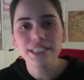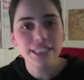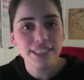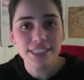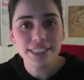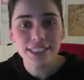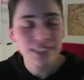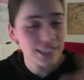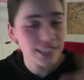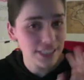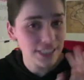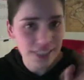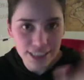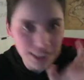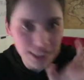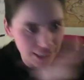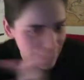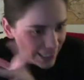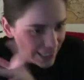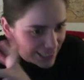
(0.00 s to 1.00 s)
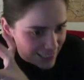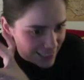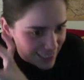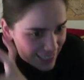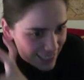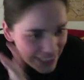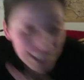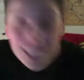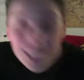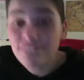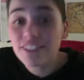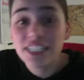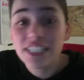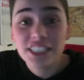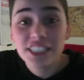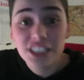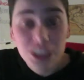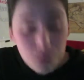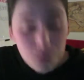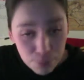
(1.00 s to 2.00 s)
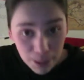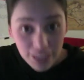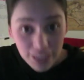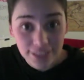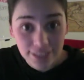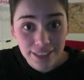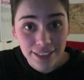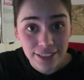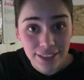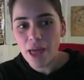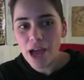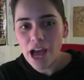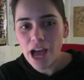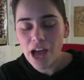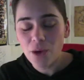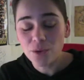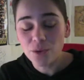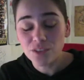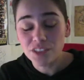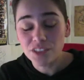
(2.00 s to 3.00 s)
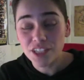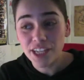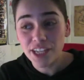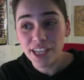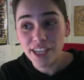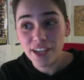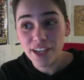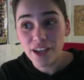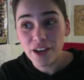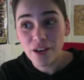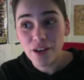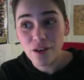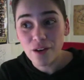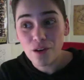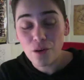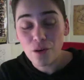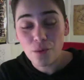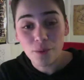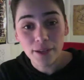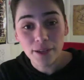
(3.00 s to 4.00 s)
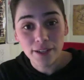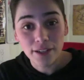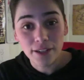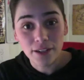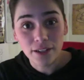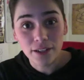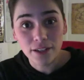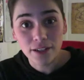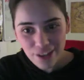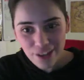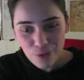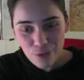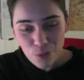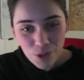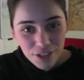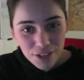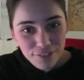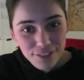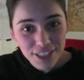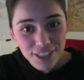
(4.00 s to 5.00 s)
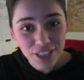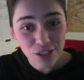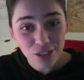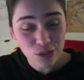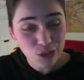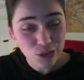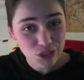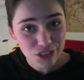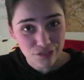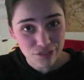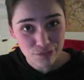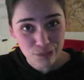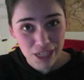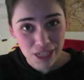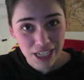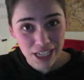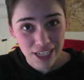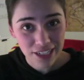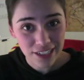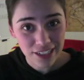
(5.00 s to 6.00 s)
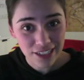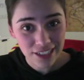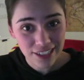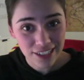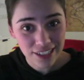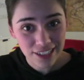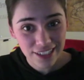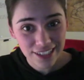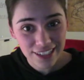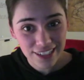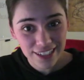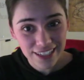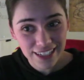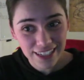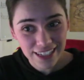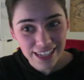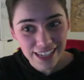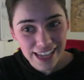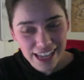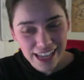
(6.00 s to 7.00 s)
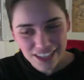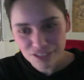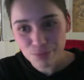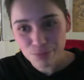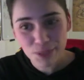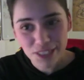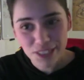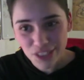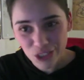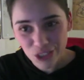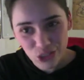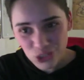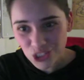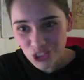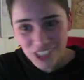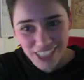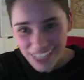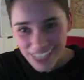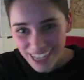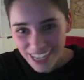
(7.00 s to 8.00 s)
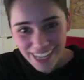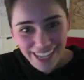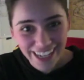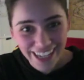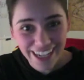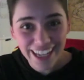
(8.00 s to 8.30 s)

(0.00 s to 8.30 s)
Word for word: didn't like they didn't even expect it. I was like, "Oh my god. What if the Illusive Man has been the good guy